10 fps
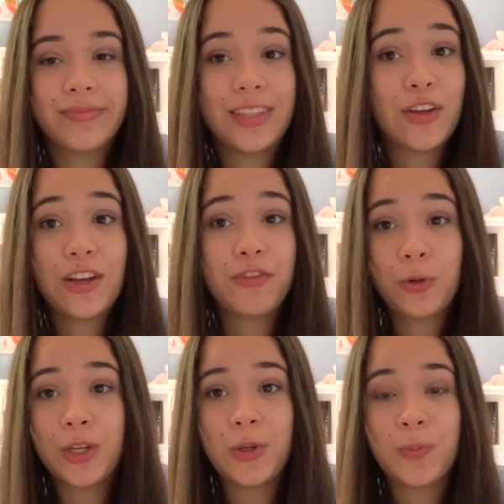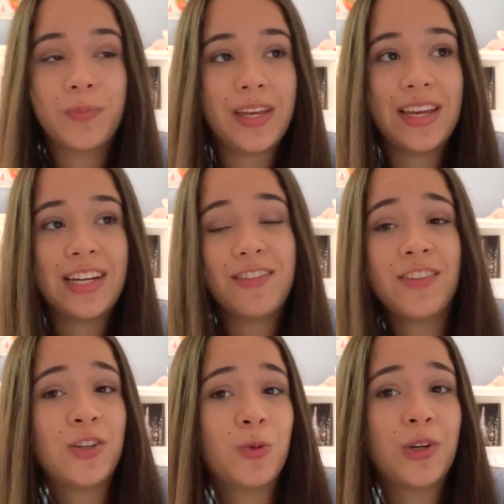They're there for you. And even
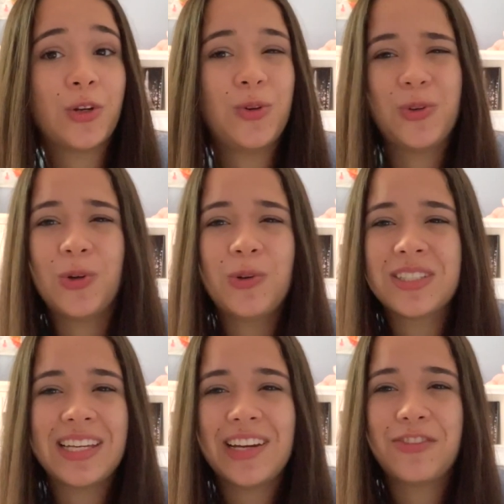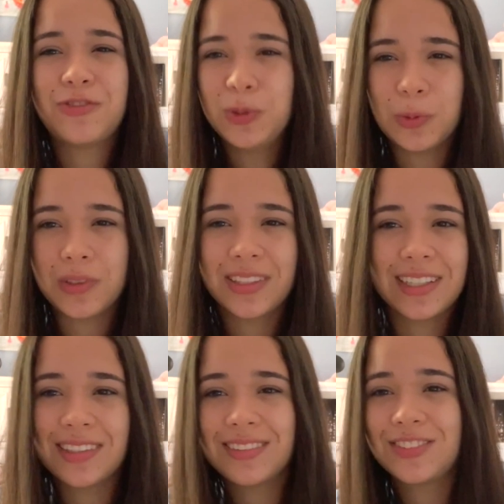if you don't want to go because they have food.
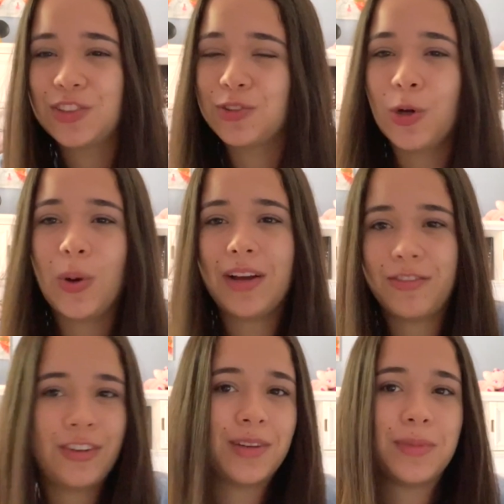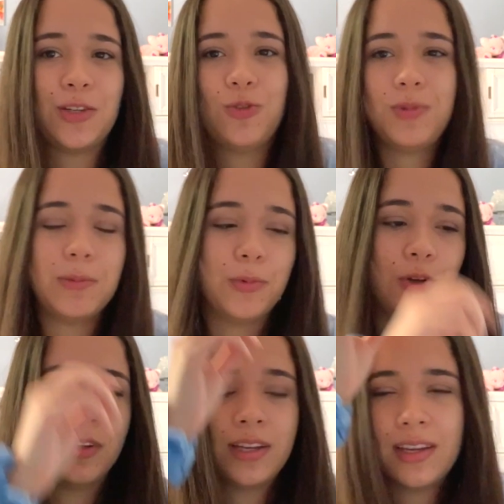Like, just go have fun, meet new
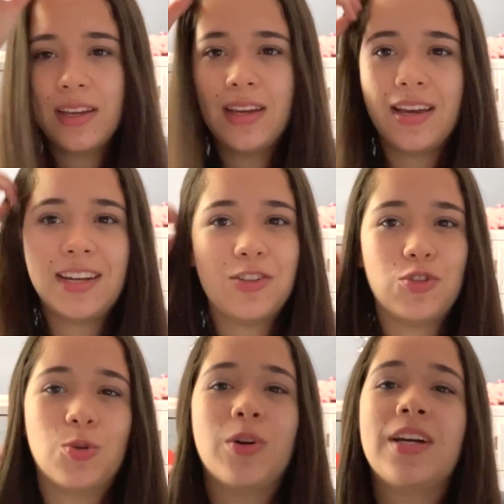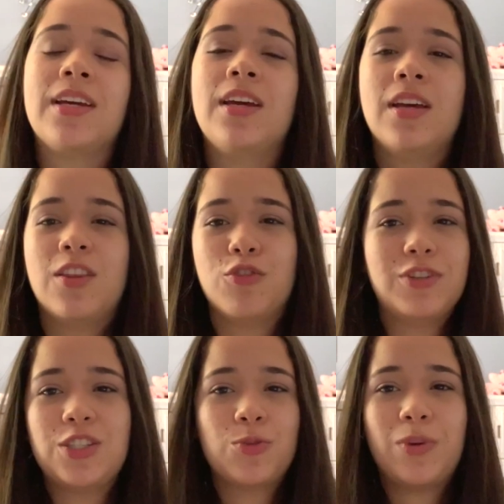people, and enjoy the
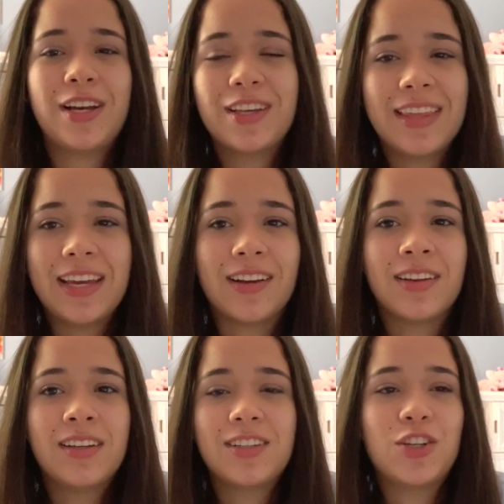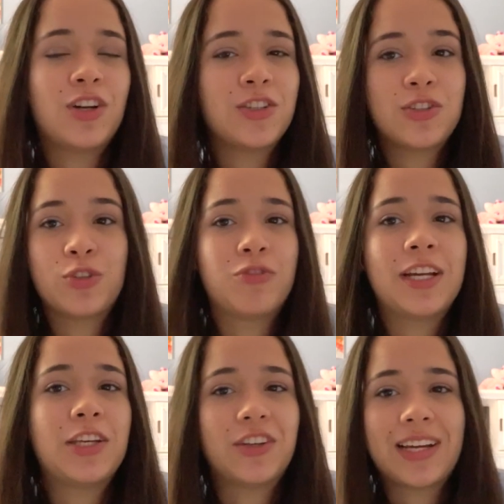reason why you're there. You're not just a
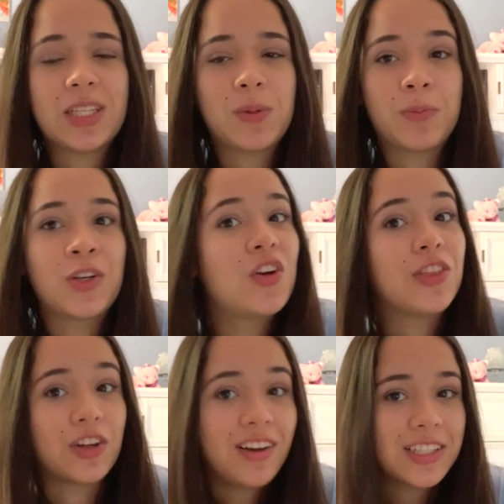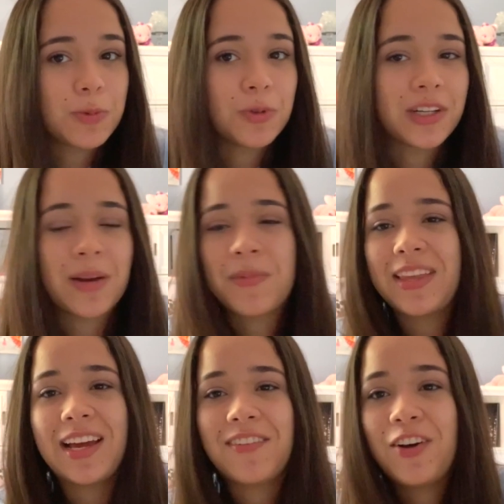regular cast member, you're in the college program and
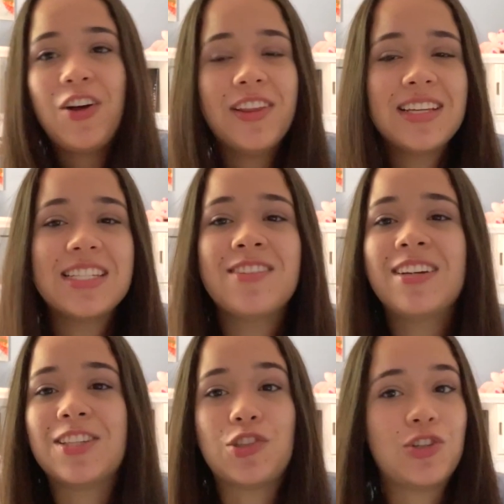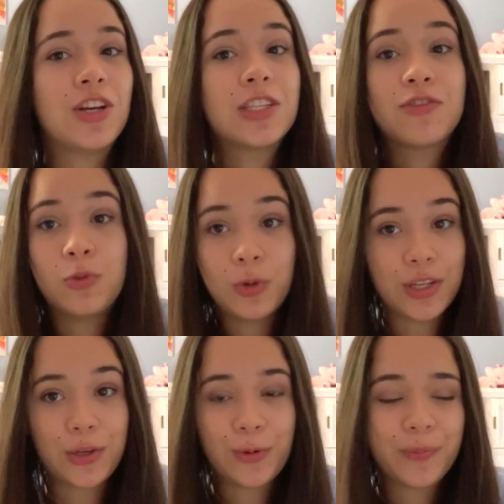they have all these events just for
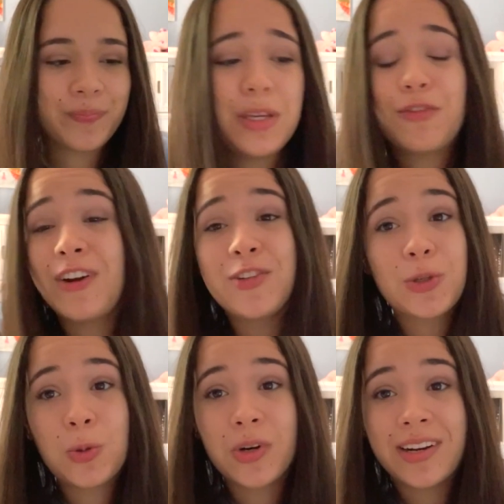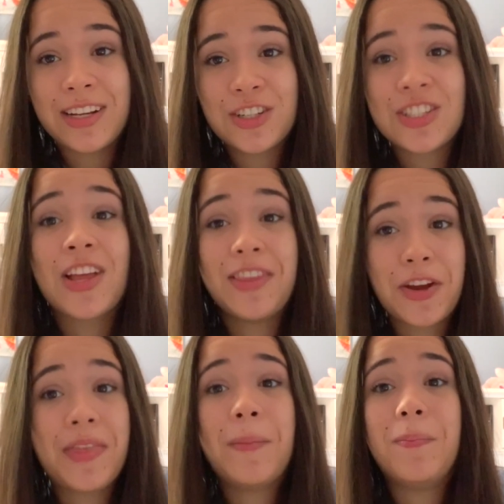you. Befriend your coordinators,
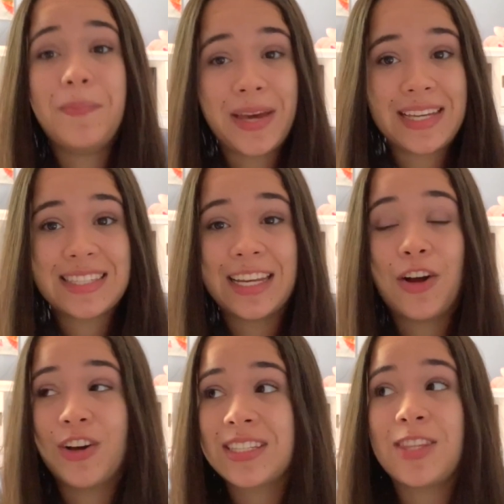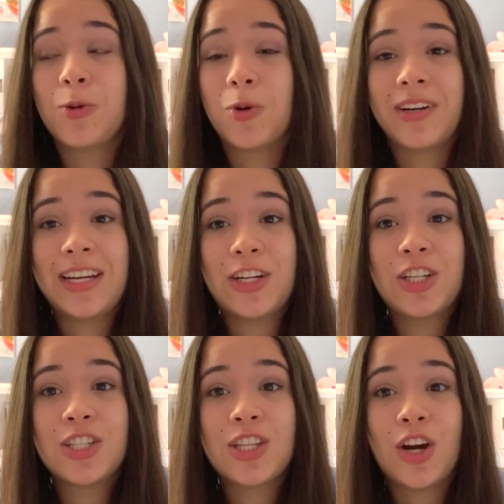they're the best. Like, honestly, the
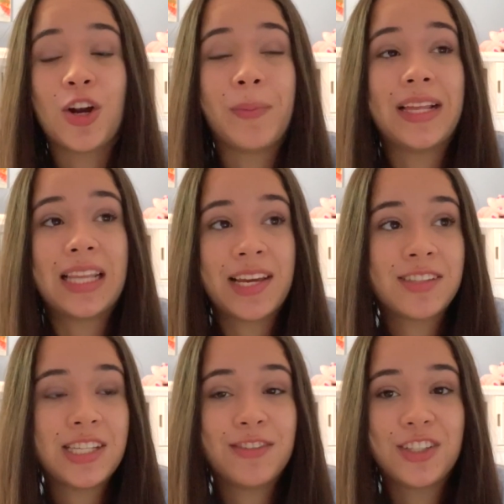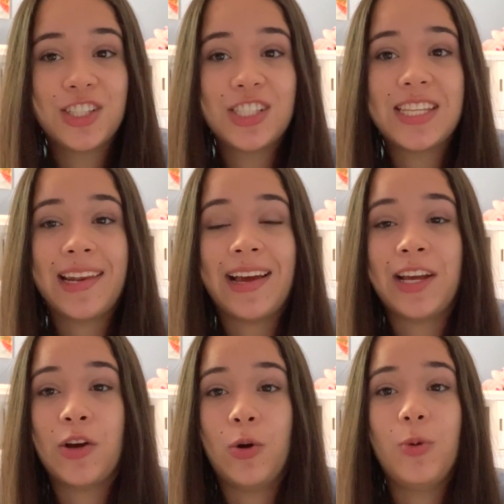coordinators are my lifesavers and
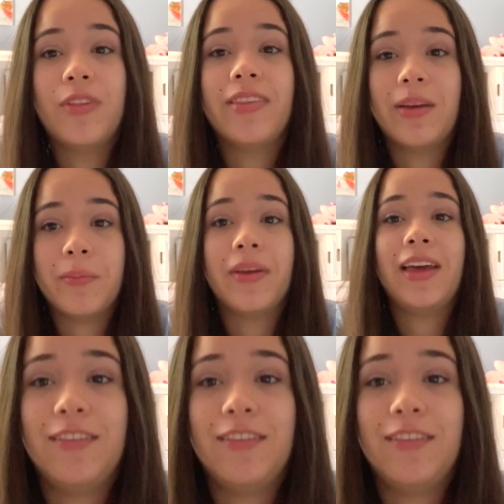I owe them